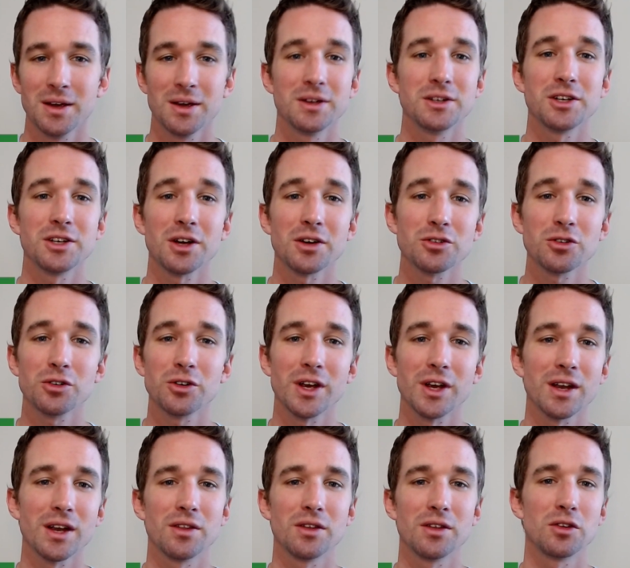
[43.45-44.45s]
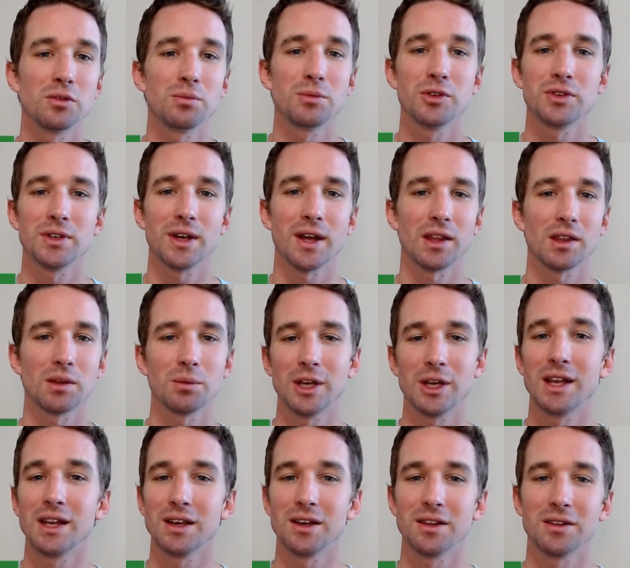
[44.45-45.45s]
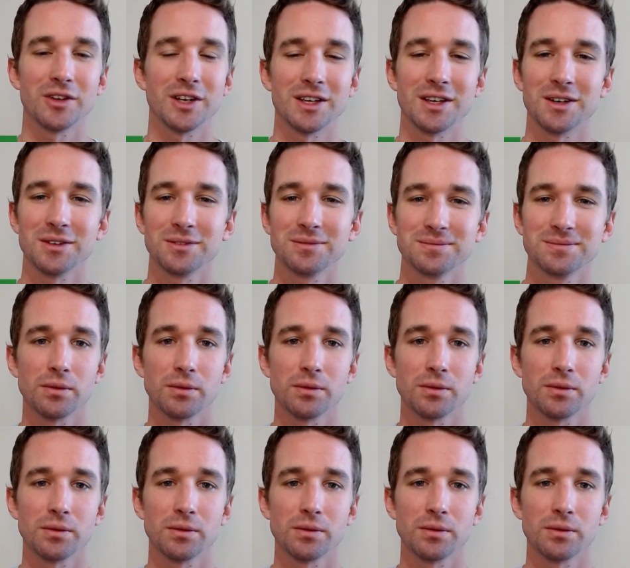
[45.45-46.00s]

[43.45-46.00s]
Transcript: She also created the new music at the beginning of the video.